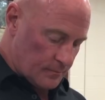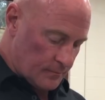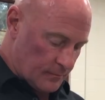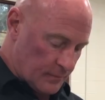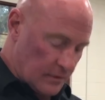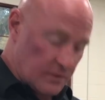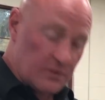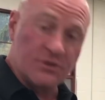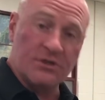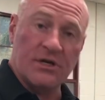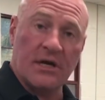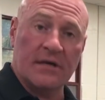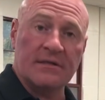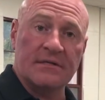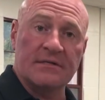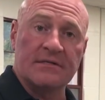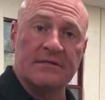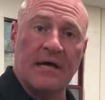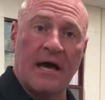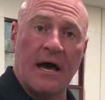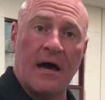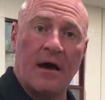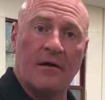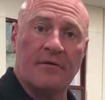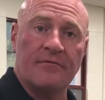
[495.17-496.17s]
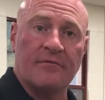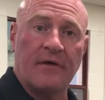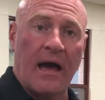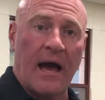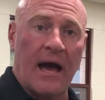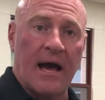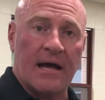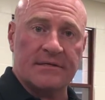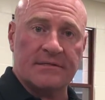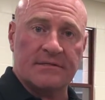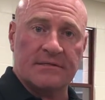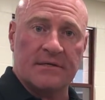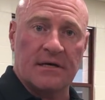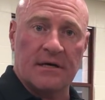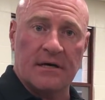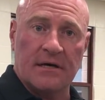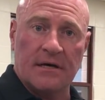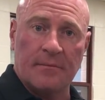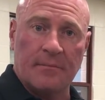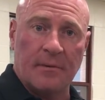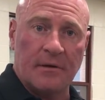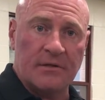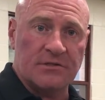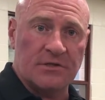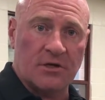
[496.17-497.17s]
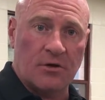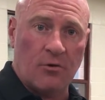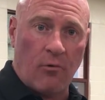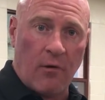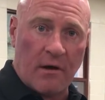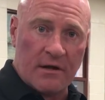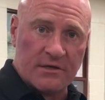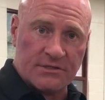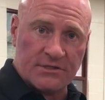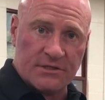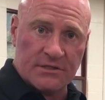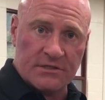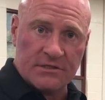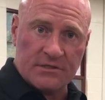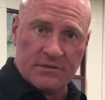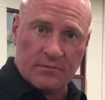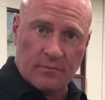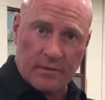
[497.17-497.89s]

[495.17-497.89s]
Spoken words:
you can check this out. If you ask a bunch of questions